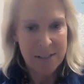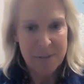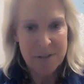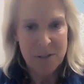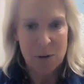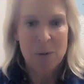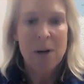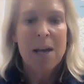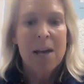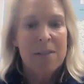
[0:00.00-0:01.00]
So
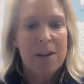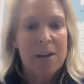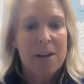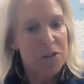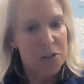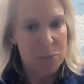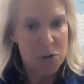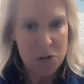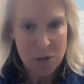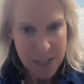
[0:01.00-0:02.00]
there are some
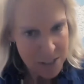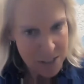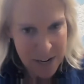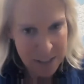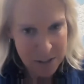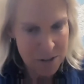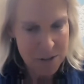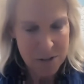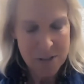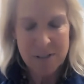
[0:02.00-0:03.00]
stress factors,